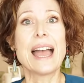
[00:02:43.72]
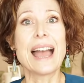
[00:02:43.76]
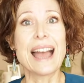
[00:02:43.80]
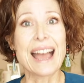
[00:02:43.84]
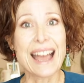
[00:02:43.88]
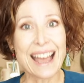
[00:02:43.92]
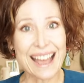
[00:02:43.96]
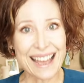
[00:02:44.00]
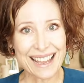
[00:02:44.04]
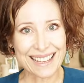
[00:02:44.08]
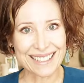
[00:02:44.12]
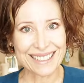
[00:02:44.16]

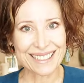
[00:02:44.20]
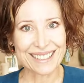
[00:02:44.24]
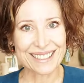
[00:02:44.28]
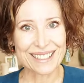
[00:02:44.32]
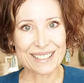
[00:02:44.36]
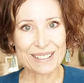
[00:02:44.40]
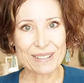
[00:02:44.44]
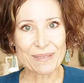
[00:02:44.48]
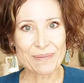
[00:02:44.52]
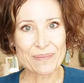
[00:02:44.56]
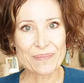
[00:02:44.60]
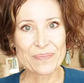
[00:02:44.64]
And
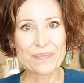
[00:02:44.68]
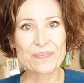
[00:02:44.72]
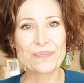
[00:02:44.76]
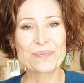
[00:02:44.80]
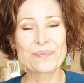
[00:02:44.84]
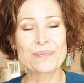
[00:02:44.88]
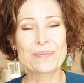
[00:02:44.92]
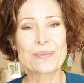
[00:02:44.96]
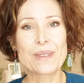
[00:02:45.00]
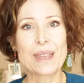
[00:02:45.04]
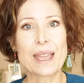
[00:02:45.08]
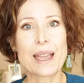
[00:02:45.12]

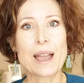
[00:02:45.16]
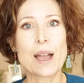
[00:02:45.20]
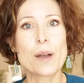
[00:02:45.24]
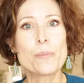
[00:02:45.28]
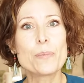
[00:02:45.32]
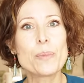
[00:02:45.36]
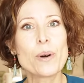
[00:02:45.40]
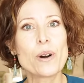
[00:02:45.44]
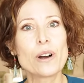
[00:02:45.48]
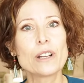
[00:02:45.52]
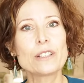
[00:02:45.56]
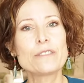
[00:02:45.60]

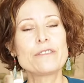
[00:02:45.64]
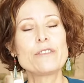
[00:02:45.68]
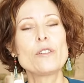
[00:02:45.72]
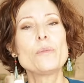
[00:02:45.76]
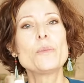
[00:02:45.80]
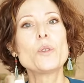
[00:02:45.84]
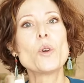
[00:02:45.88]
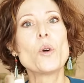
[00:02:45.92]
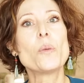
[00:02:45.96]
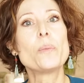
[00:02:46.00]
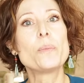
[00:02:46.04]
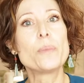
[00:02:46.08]
apart from
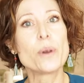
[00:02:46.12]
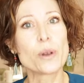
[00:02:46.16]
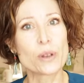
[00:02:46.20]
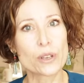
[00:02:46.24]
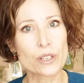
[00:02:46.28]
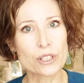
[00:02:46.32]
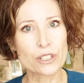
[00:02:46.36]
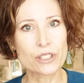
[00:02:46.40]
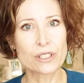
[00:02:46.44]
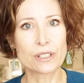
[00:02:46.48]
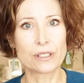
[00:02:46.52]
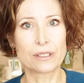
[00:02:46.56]
your
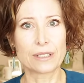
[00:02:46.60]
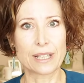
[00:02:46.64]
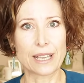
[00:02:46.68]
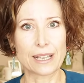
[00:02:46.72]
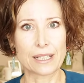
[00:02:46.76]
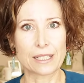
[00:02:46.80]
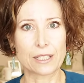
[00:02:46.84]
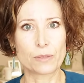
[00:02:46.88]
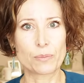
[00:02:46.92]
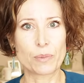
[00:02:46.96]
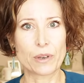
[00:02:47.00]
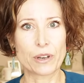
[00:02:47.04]
personal
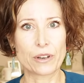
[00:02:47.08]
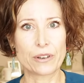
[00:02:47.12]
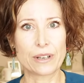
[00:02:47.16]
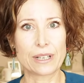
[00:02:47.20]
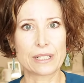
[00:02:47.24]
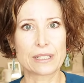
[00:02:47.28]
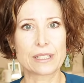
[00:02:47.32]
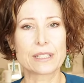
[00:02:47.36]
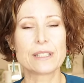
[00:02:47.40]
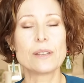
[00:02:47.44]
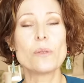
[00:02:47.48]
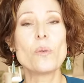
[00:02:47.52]

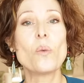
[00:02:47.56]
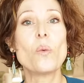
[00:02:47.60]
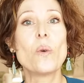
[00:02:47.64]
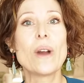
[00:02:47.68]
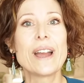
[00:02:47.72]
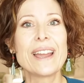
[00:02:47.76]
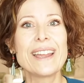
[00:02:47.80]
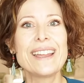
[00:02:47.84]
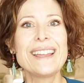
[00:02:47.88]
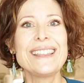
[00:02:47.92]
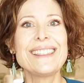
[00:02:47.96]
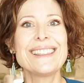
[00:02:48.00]
experience, the
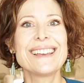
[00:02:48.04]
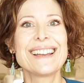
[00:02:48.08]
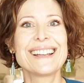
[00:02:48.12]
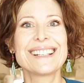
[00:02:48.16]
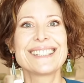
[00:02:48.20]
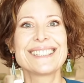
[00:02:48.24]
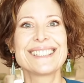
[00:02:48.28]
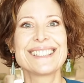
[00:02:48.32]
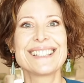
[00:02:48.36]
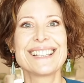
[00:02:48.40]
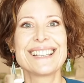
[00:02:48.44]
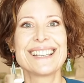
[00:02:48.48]
way
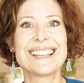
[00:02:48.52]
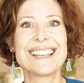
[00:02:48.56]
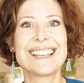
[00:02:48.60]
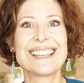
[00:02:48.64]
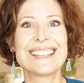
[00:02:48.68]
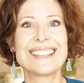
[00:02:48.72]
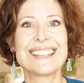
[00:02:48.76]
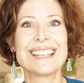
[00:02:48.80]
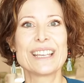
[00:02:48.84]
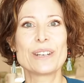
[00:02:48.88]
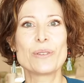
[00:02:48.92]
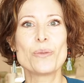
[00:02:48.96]
that
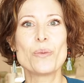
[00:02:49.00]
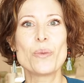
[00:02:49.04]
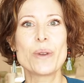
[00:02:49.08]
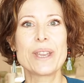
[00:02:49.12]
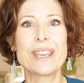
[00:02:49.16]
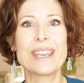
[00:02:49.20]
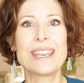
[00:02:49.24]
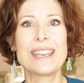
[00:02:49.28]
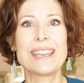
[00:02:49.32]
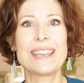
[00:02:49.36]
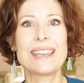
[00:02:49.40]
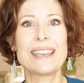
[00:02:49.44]

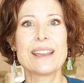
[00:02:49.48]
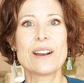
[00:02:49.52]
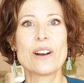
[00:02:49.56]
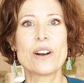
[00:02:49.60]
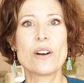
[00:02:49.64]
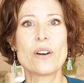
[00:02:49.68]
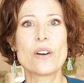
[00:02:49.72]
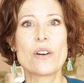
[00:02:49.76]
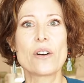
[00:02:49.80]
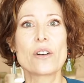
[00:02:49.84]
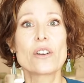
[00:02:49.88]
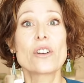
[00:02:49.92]
we
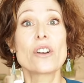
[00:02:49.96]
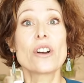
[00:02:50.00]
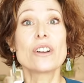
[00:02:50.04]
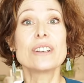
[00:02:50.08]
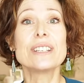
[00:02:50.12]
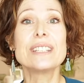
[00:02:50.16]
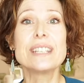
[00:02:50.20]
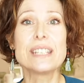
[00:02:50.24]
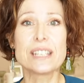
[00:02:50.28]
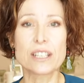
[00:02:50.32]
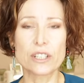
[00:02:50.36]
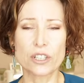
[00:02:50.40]
are
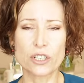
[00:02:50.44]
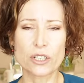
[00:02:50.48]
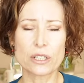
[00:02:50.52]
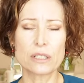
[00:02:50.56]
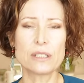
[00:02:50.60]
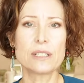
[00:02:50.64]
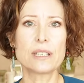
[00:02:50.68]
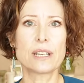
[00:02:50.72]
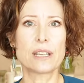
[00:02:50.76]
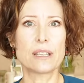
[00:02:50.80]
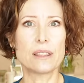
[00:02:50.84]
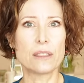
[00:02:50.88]

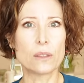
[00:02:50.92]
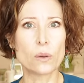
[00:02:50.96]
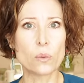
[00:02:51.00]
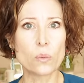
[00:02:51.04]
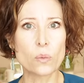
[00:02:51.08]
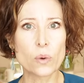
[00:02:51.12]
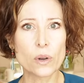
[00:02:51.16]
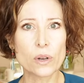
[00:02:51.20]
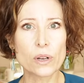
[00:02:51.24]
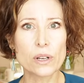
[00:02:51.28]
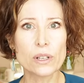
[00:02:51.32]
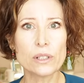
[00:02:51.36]
conditioned in the
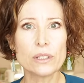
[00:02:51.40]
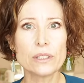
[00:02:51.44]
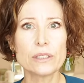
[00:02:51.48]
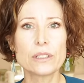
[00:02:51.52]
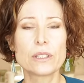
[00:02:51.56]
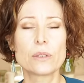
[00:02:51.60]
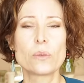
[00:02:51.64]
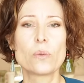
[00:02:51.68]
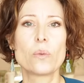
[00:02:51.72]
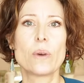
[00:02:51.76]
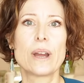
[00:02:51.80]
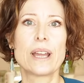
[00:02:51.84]
world,
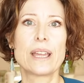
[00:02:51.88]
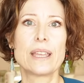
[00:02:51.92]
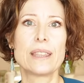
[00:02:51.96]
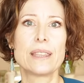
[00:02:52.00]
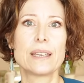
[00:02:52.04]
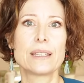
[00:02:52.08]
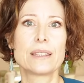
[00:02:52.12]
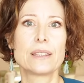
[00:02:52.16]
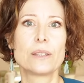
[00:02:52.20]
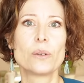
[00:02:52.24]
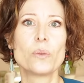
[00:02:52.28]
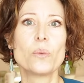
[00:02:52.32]
the way
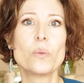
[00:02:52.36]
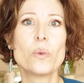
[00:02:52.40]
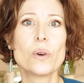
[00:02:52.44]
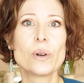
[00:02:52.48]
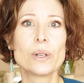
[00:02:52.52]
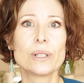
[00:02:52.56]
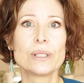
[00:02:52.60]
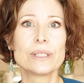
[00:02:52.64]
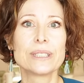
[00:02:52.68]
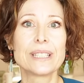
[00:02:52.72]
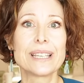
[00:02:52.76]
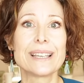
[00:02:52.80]
that the
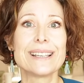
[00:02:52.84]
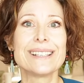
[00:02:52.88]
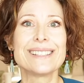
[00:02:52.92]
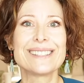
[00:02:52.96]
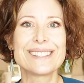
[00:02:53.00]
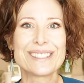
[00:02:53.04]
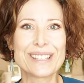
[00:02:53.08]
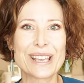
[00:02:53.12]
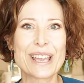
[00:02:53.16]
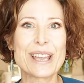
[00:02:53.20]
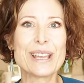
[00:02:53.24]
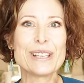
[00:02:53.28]
world
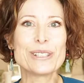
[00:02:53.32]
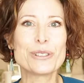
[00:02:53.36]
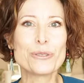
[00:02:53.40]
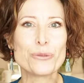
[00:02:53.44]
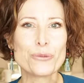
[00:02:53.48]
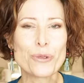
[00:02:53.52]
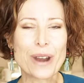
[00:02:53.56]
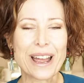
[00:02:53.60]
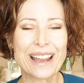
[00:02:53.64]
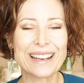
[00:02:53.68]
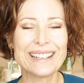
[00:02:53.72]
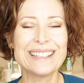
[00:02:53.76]
is
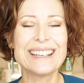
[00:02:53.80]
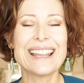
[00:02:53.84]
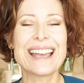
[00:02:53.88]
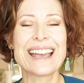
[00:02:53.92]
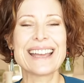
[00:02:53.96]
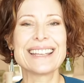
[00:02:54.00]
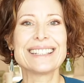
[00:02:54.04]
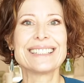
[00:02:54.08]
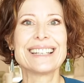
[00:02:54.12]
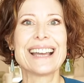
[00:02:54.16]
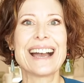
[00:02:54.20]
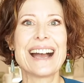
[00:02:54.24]
run
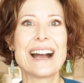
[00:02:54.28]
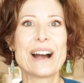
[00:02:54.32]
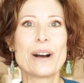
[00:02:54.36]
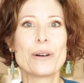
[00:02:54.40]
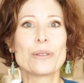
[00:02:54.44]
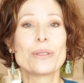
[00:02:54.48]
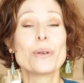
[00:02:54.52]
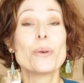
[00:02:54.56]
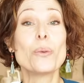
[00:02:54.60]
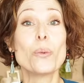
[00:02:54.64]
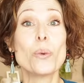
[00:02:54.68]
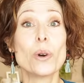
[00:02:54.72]
and how
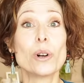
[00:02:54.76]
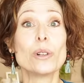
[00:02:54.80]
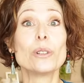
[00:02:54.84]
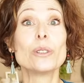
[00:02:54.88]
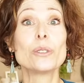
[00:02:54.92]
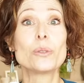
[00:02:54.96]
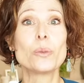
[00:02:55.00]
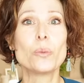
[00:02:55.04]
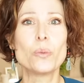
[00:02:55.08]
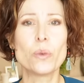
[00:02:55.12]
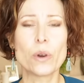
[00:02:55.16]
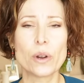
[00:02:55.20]
the
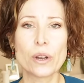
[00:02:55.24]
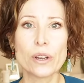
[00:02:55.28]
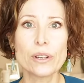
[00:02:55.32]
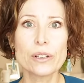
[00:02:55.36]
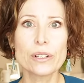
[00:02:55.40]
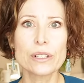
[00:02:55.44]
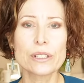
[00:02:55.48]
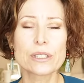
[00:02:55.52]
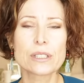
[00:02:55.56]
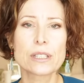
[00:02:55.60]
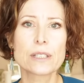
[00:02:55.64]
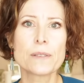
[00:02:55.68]
world
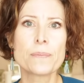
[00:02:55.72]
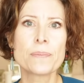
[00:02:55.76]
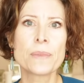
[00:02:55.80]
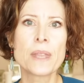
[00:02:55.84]
works,